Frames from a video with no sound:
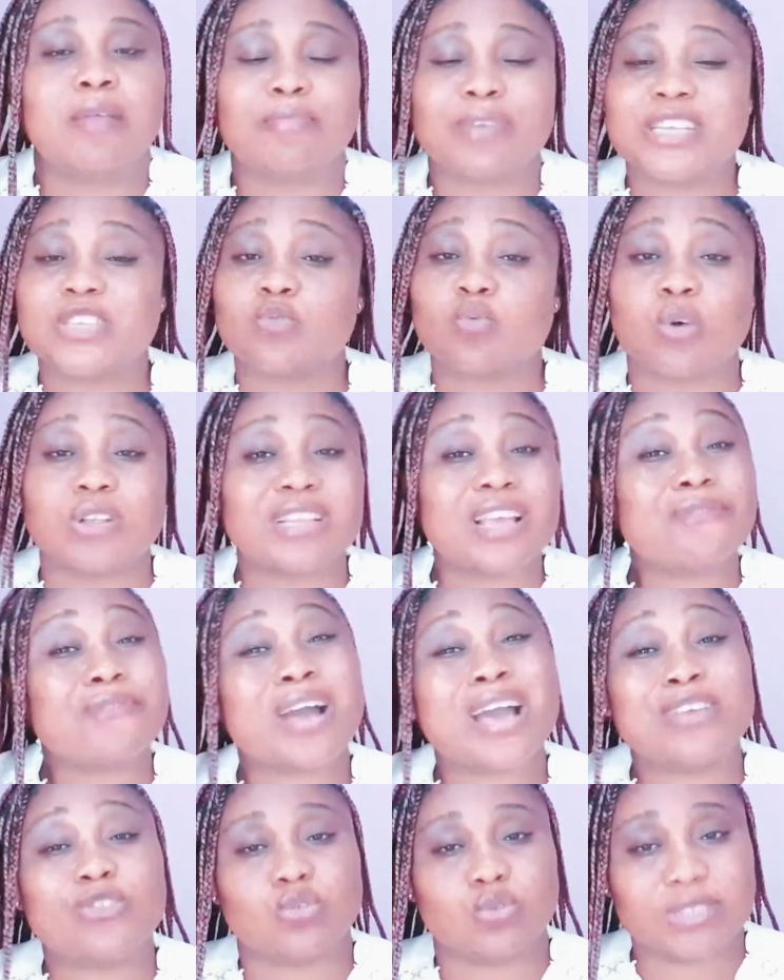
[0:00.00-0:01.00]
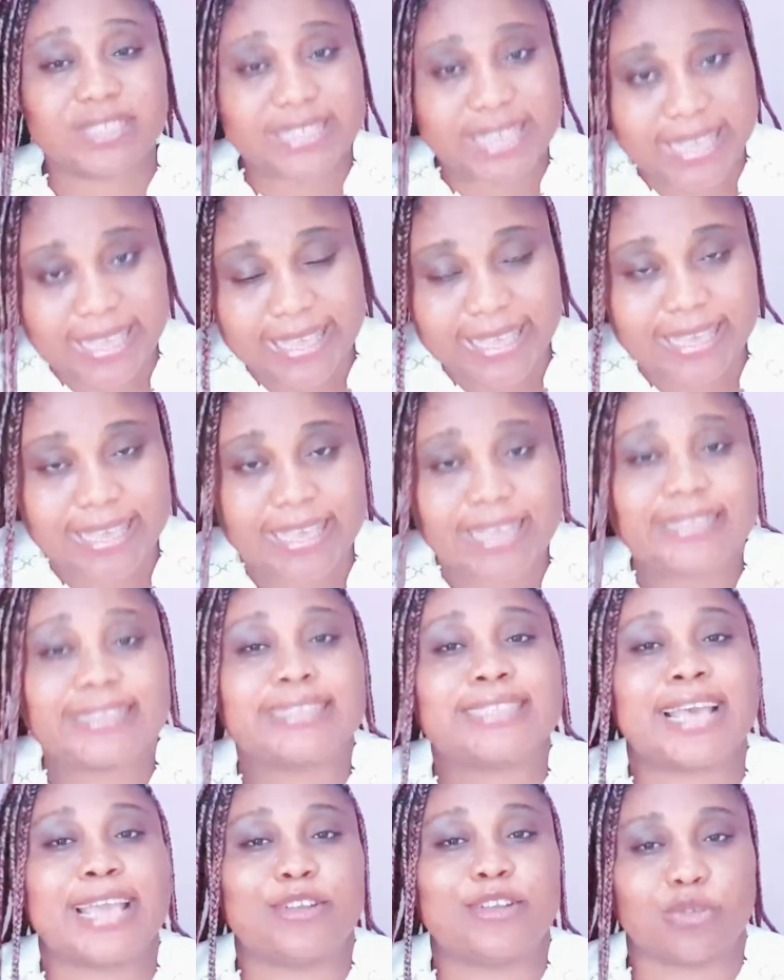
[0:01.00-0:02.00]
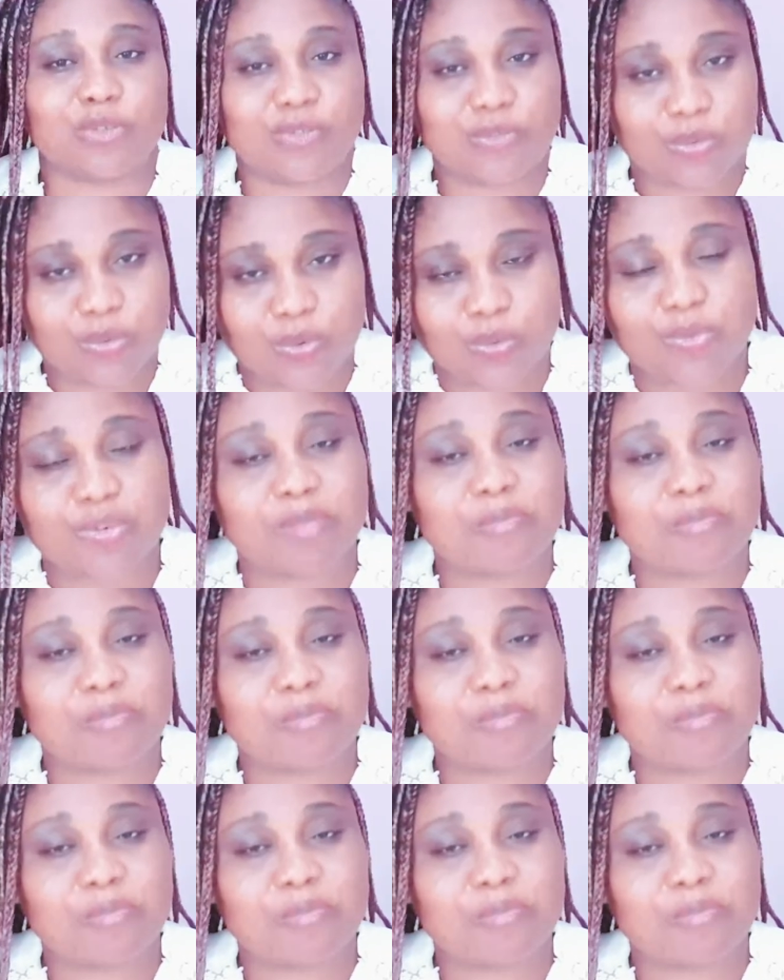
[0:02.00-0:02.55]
Please, whatever you take inside of you,